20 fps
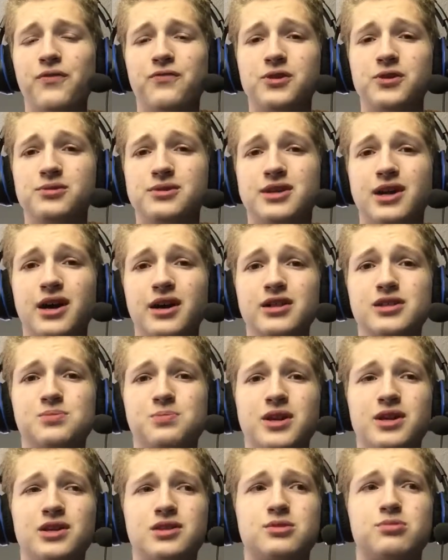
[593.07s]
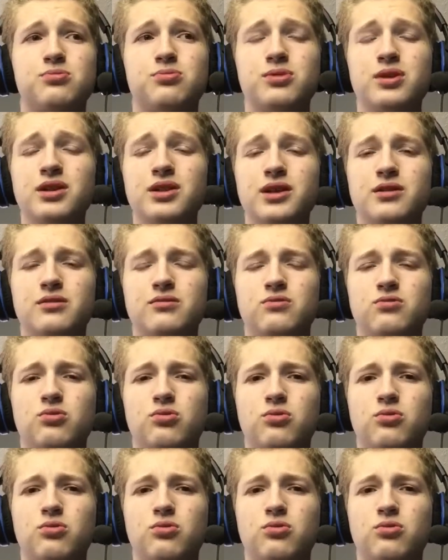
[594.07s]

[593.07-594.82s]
few duds, but it's really